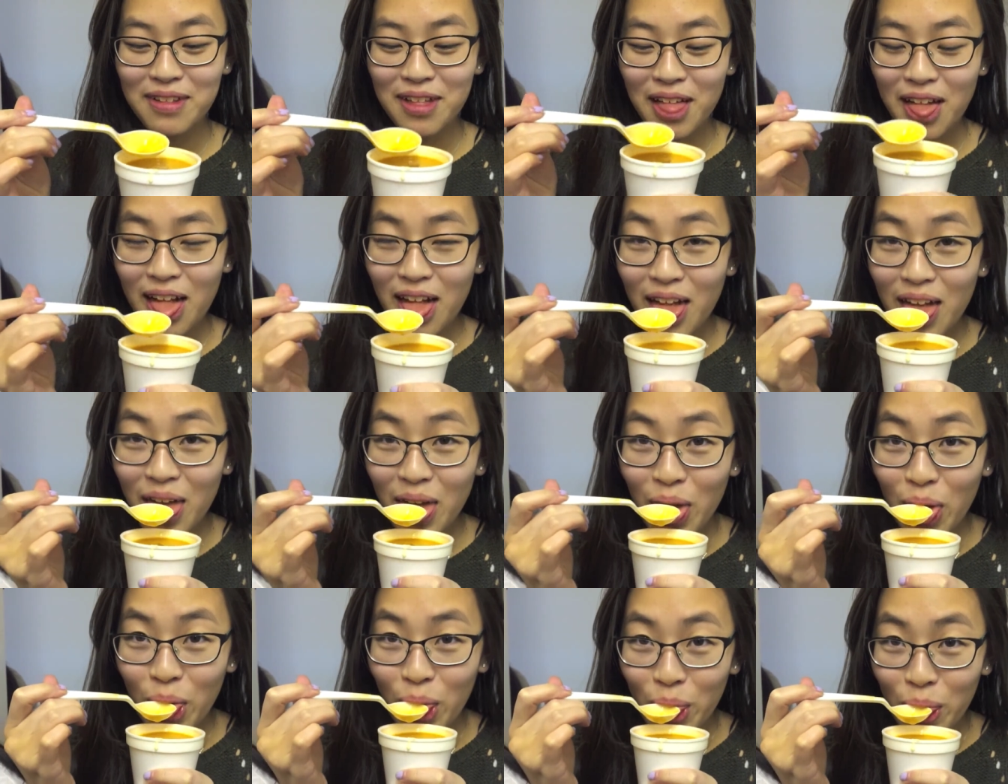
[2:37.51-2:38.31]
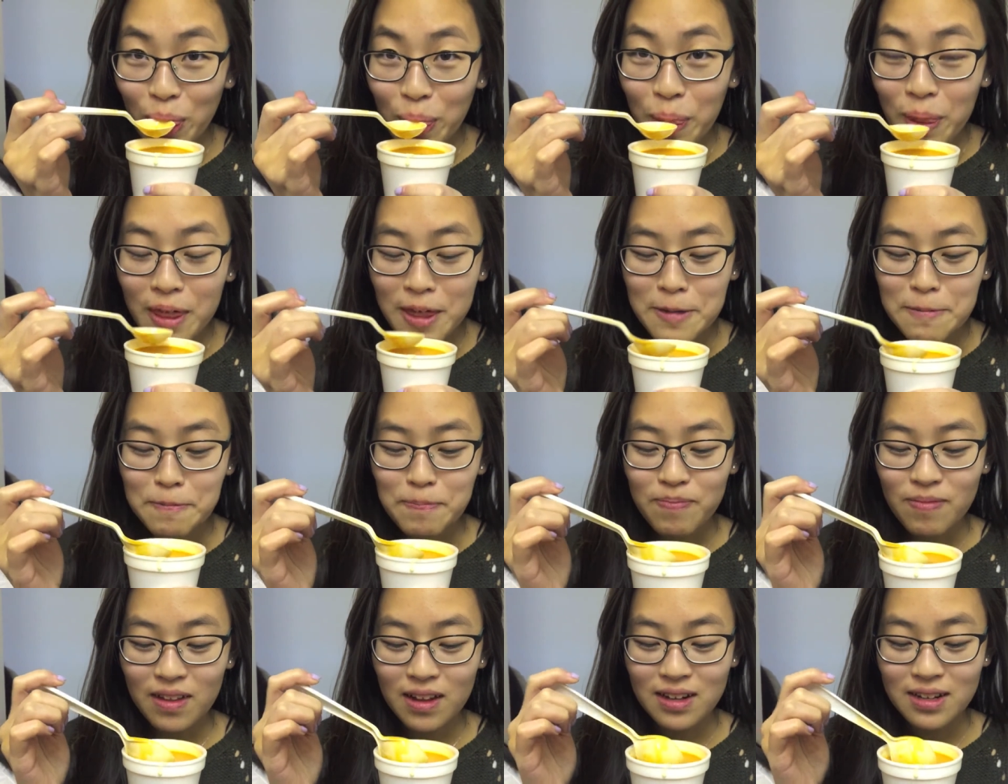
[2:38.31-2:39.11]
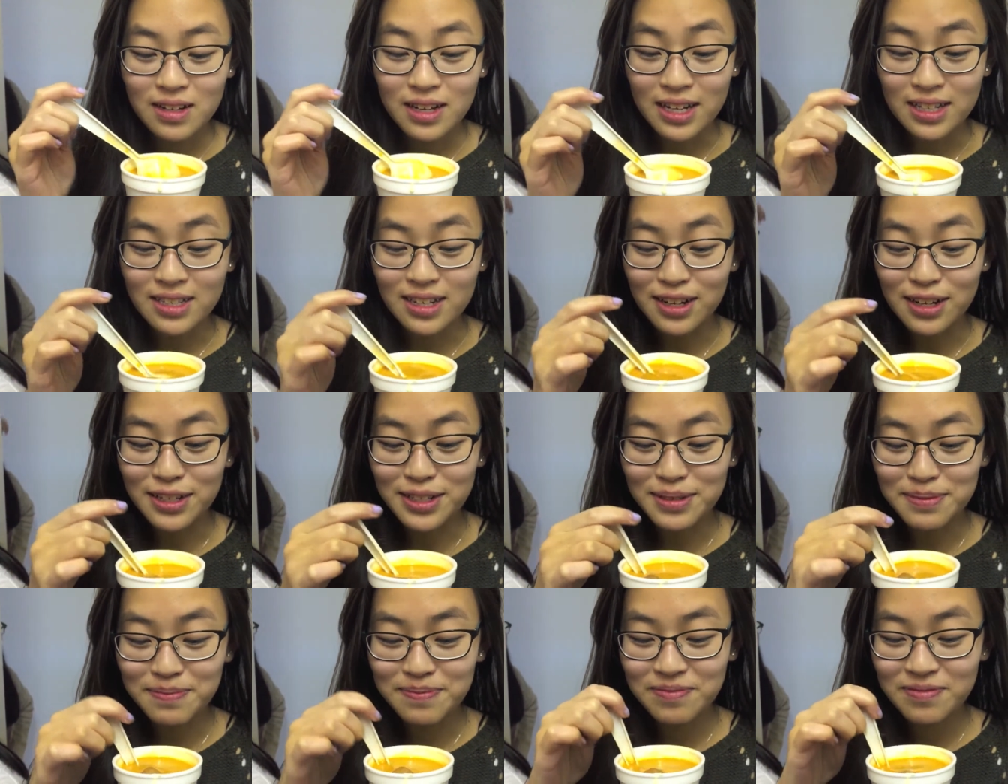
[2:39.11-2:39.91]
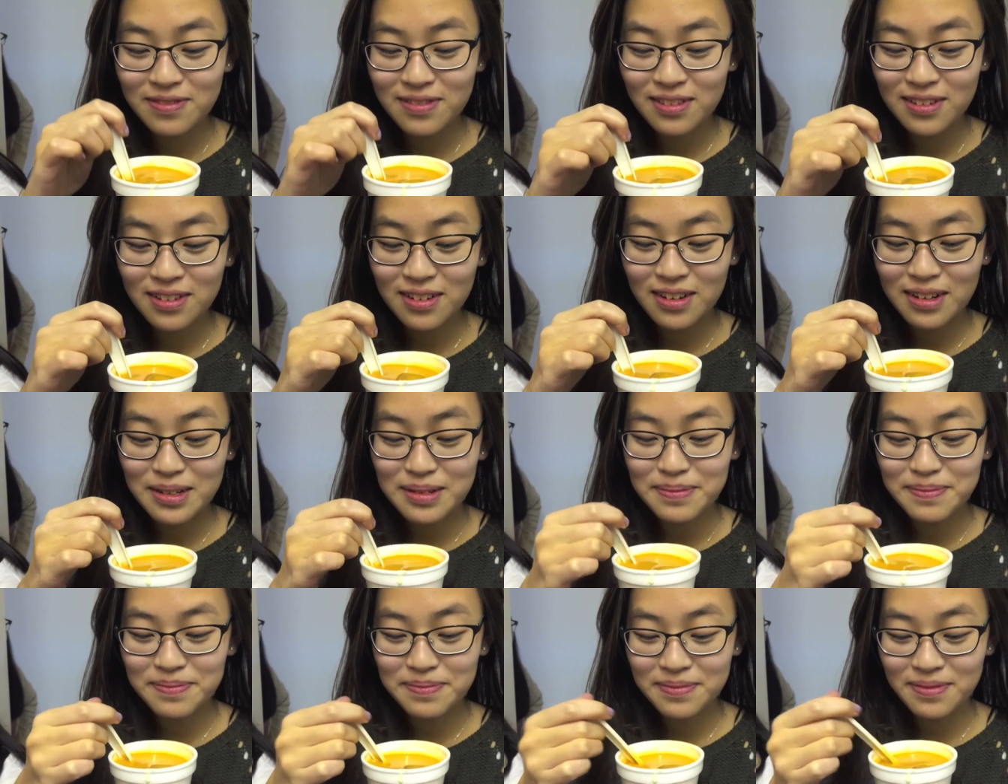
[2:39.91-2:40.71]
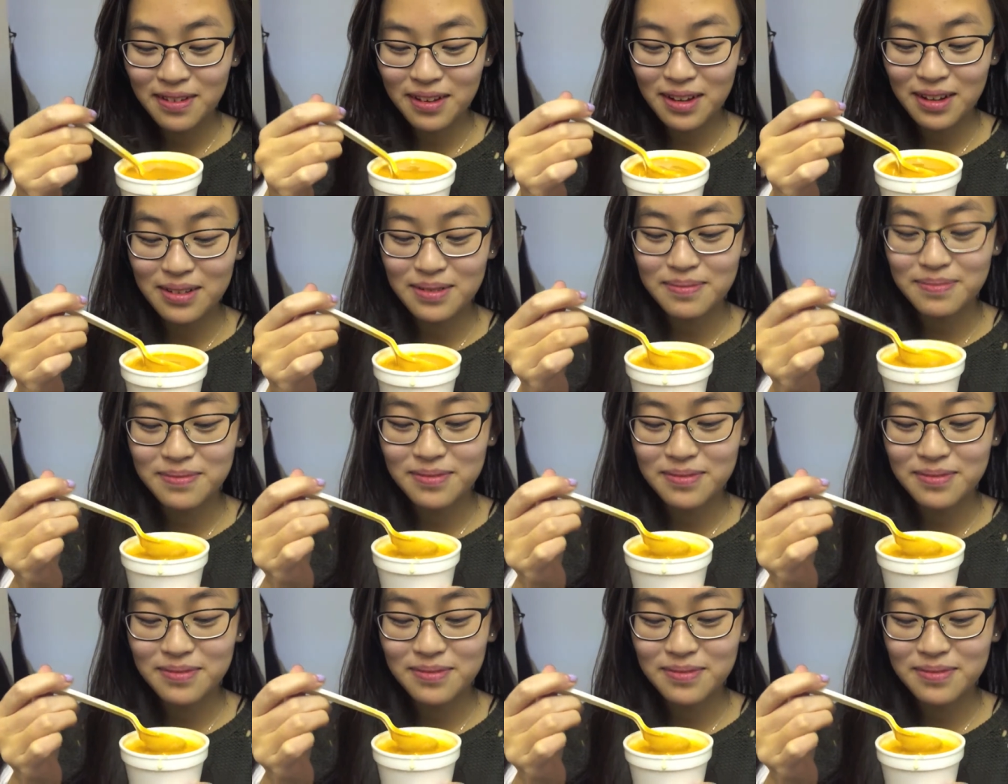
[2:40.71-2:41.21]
Does it taste like the one in the restaurants? It does. Why do you want people to